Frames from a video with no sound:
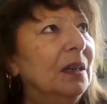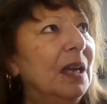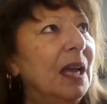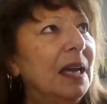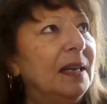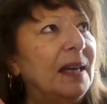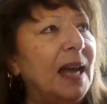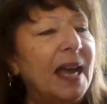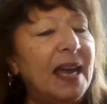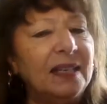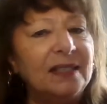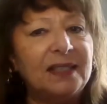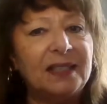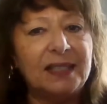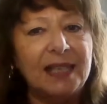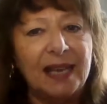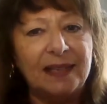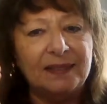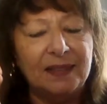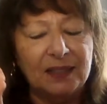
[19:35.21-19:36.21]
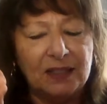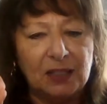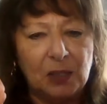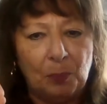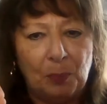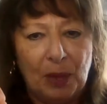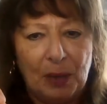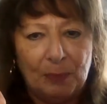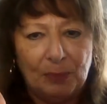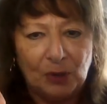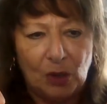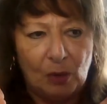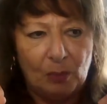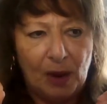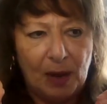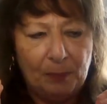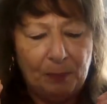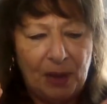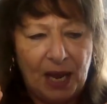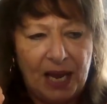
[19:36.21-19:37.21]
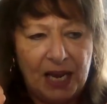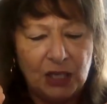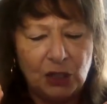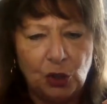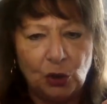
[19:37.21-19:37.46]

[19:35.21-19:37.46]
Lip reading: And I had said this to people on my page.